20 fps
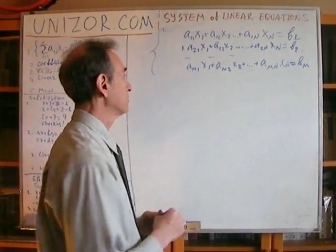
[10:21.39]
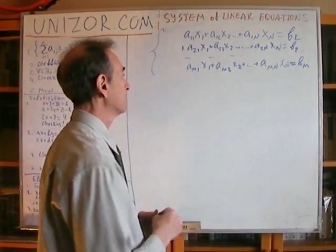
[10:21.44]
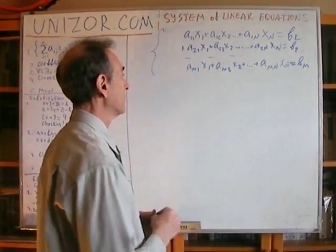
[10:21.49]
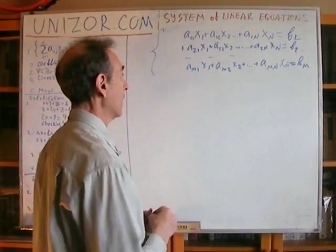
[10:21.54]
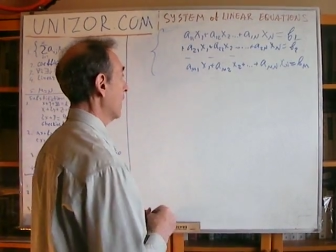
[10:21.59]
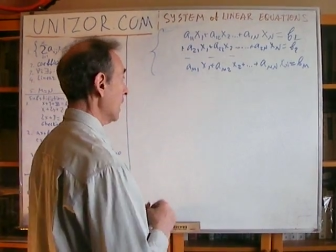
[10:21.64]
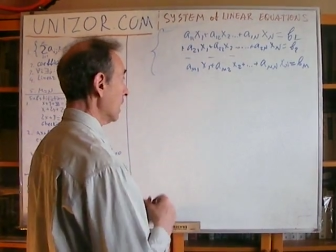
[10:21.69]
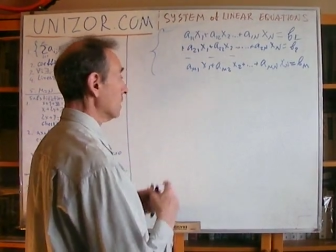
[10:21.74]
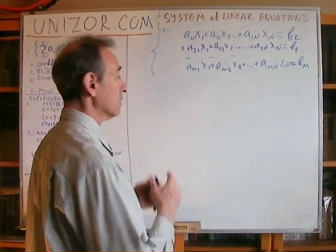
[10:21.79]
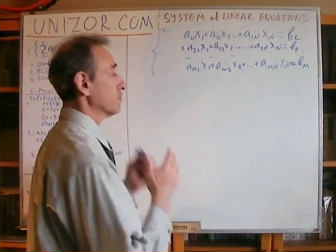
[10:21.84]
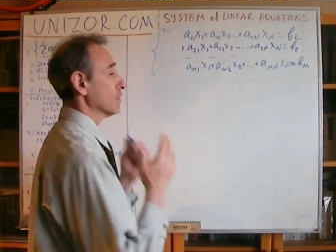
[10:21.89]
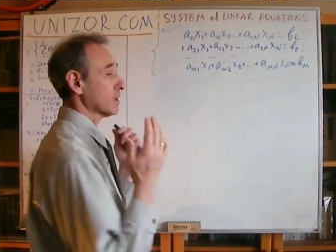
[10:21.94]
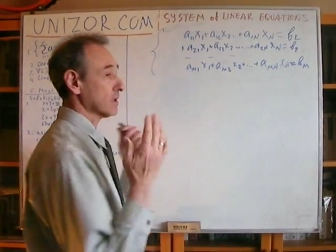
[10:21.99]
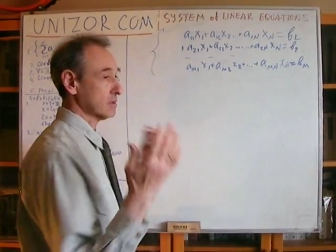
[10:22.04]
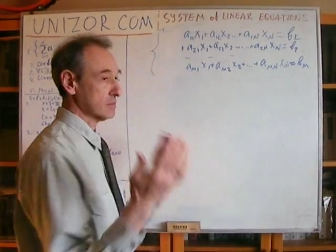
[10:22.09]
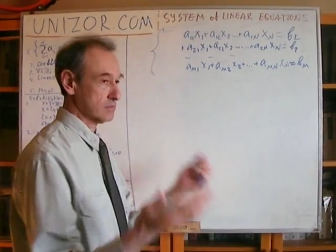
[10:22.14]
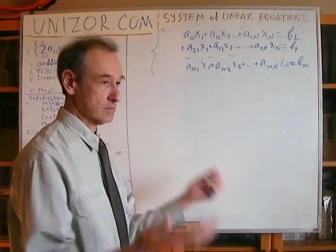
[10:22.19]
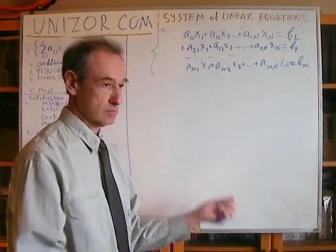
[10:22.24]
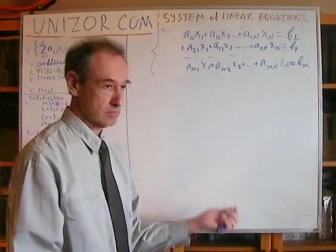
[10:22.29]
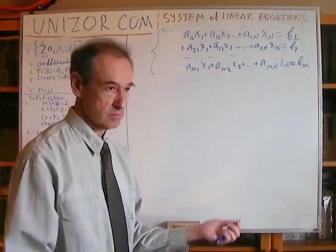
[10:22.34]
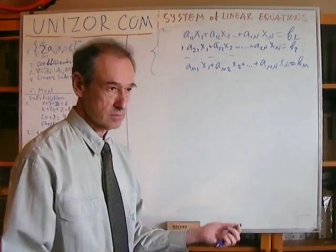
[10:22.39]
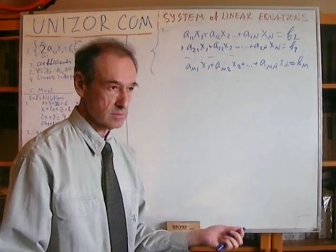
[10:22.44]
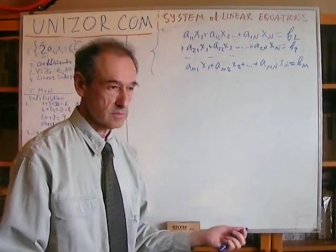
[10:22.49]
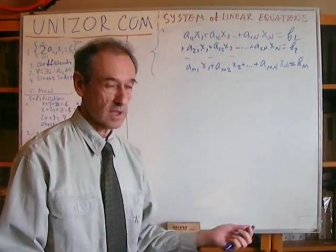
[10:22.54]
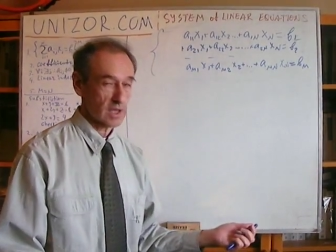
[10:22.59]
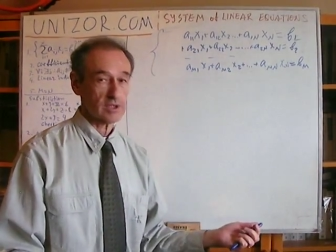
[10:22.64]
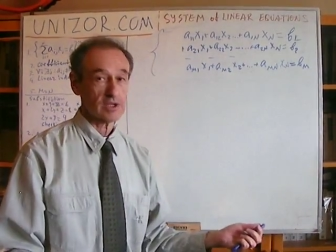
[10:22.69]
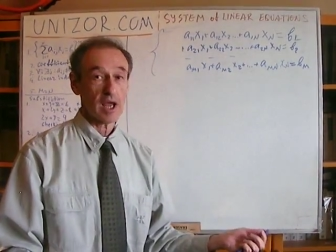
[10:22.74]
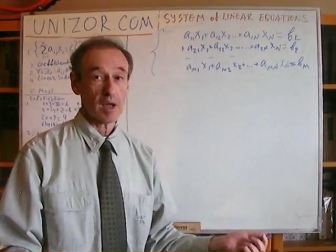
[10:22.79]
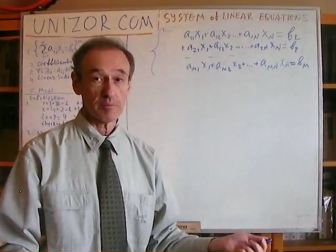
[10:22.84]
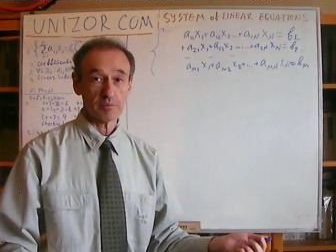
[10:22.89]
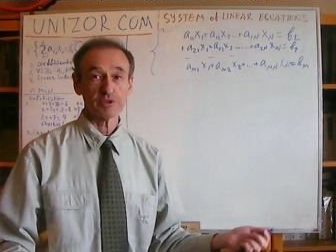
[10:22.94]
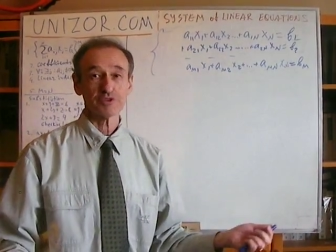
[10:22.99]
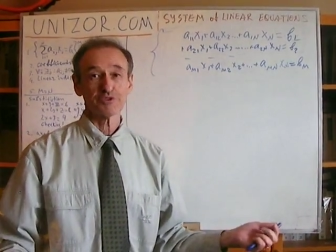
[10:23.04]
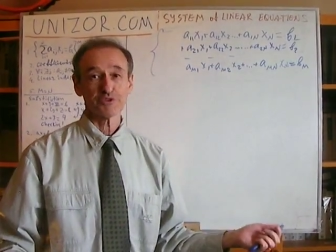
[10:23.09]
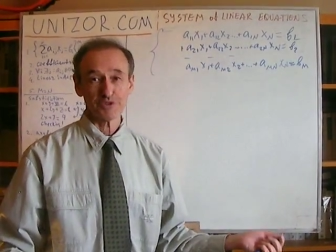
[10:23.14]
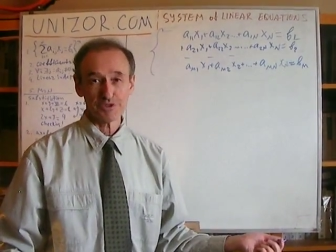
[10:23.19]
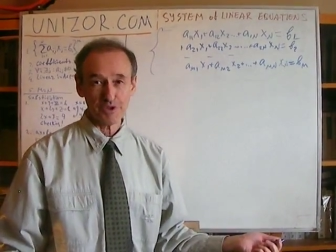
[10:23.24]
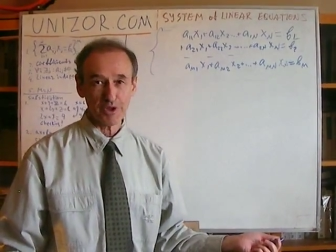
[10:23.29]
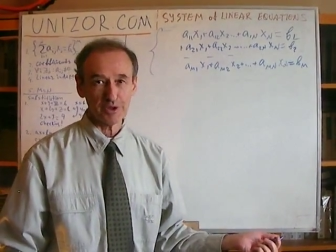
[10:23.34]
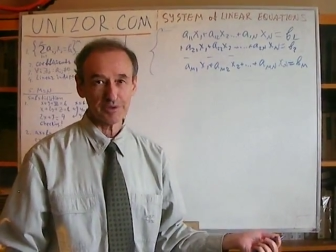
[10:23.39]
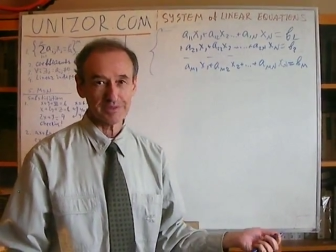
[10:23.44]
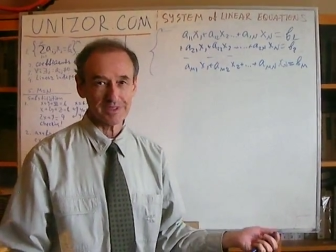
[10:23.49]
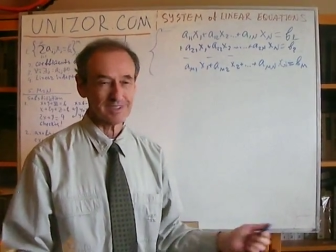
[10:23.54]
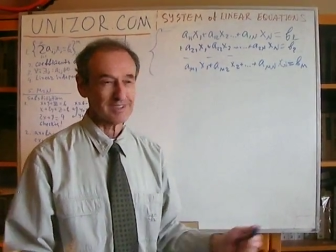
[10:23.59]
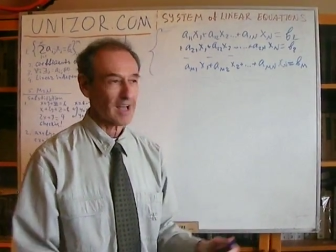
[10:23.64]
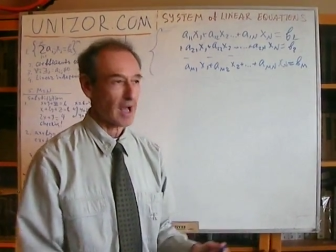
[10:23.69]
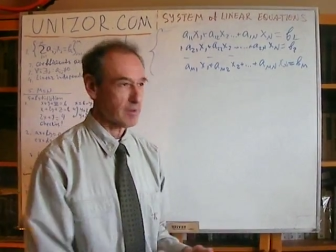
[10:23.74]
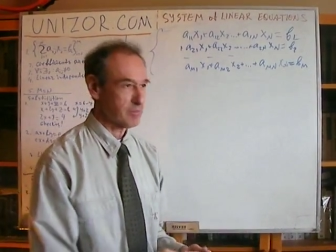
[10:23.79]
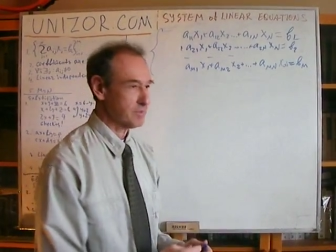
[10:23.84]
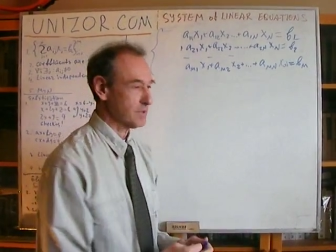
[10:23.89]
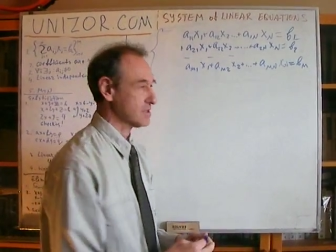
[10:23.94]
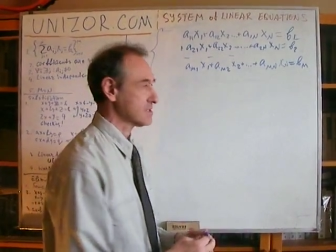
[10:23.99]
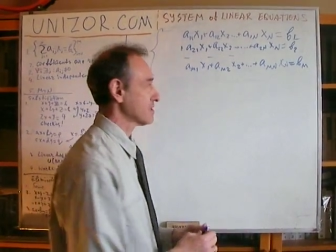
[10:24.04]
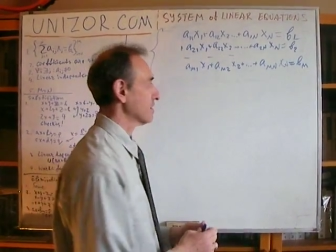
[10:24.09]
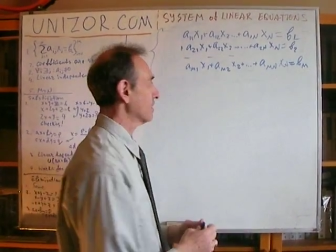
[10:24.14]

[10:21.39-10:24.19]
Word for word: And we can attempt to solve it, obviously.